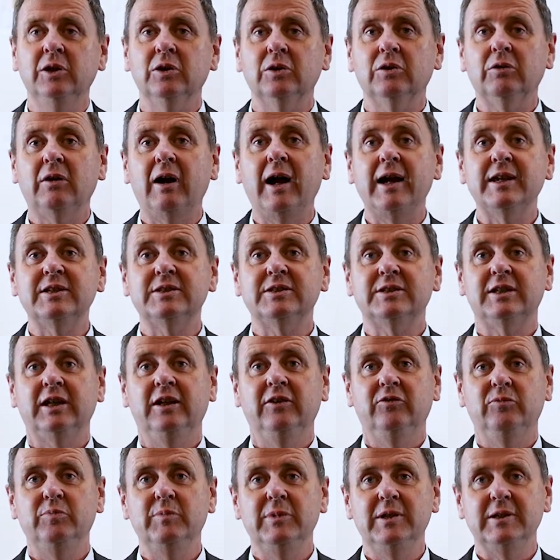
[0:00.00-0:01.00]
Christ,
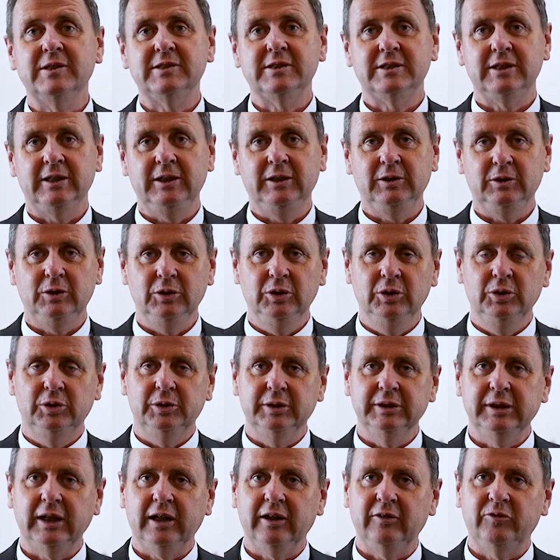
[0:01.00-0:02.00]
have mercy.
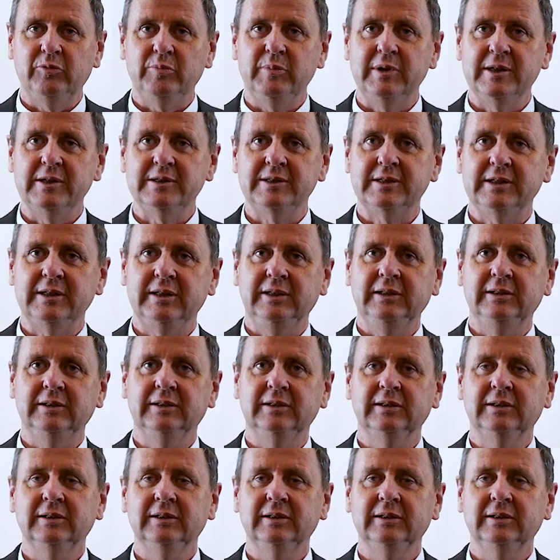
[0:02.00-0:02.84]
Lord, have mercy.